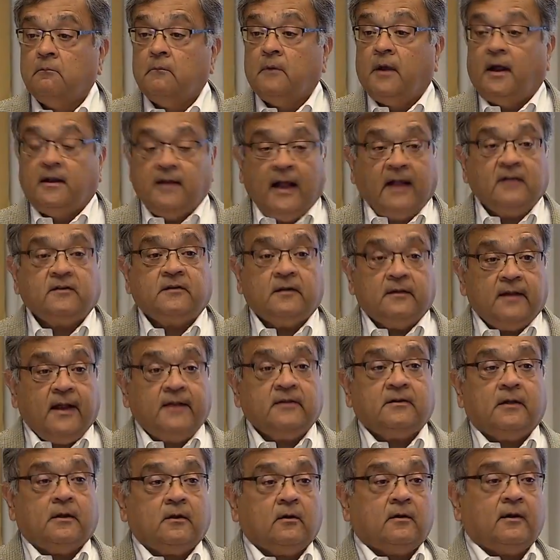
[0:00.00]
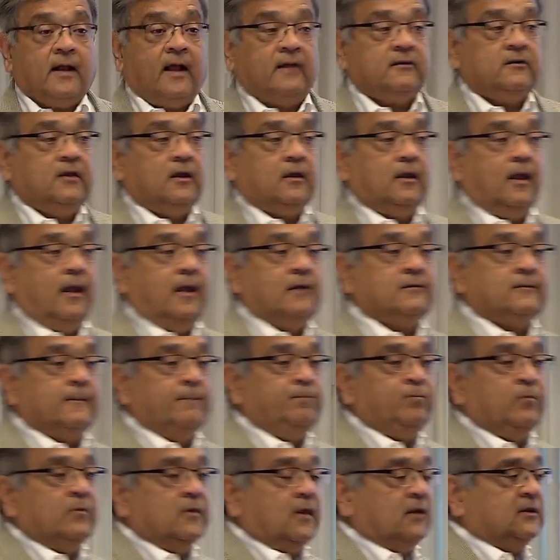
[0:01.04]
And that's a classic case
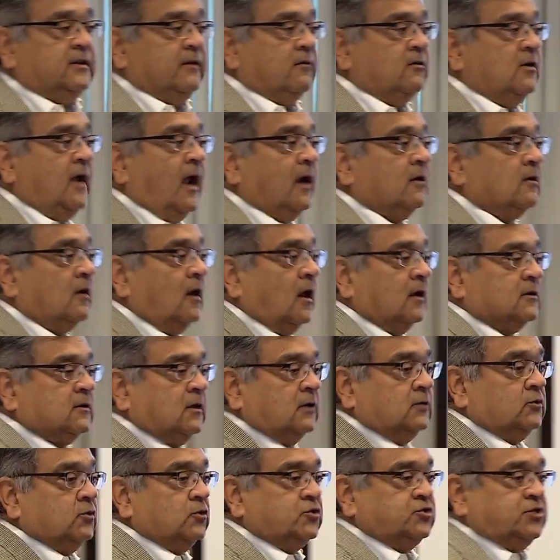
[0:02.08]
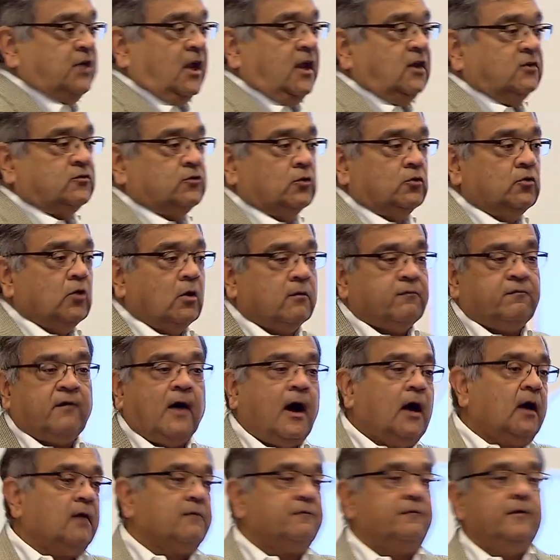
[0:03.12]
that they were not reluctant to change, to go
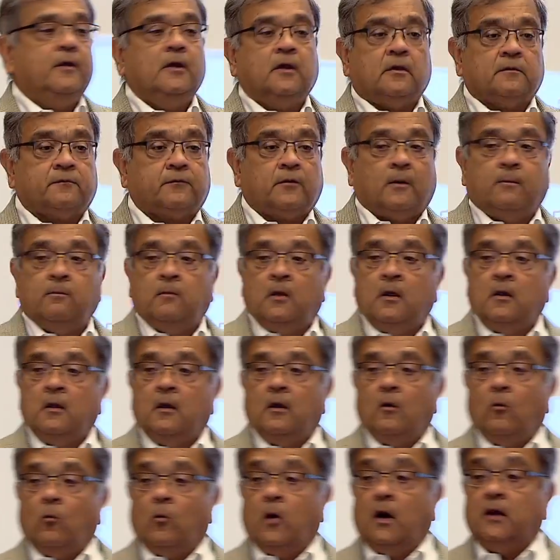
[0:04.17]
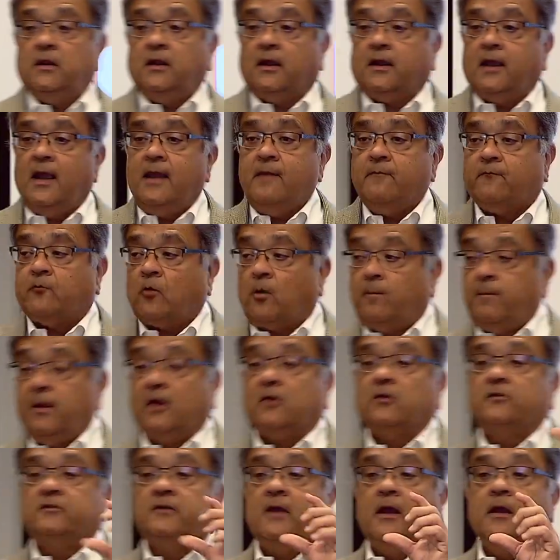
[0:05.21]
far afield from where they came from,
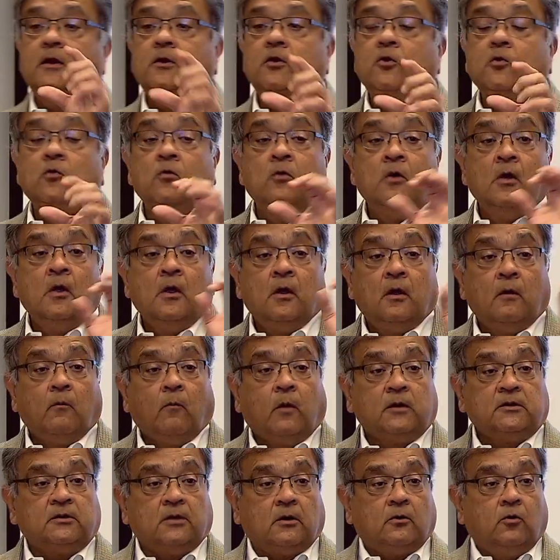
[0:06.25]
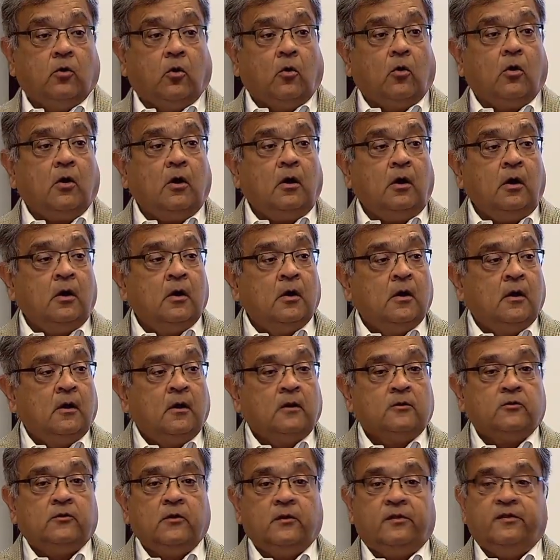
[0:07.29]
because they knew what the core
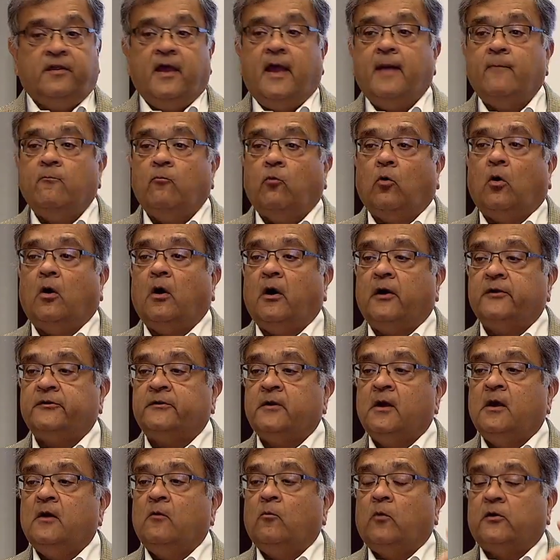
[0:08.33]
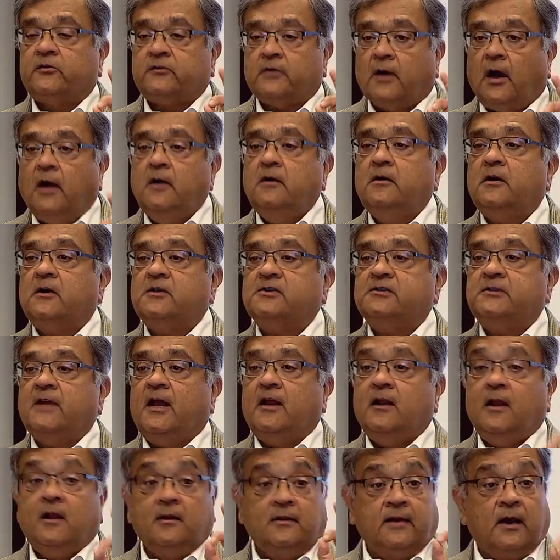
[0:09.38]
to them was
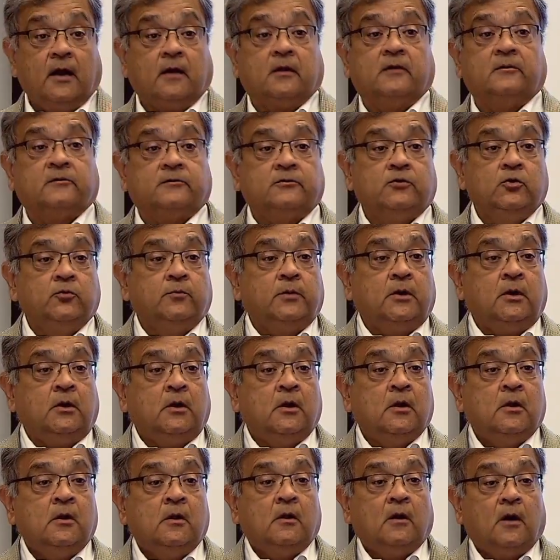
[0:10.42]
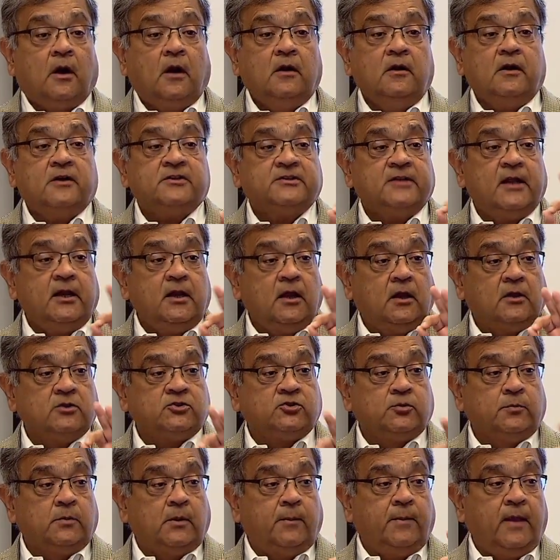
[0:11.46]
understanding their consumer, understanding
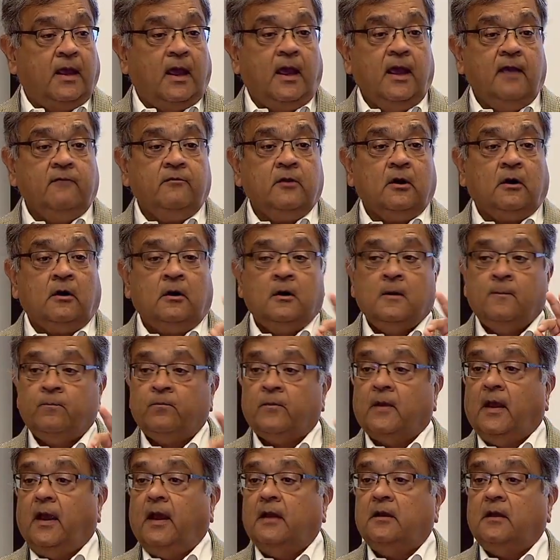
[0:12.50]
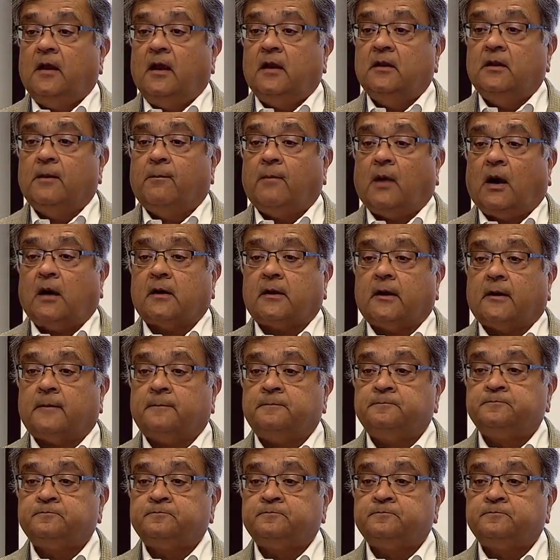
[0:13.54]
consumer behavior, and the market.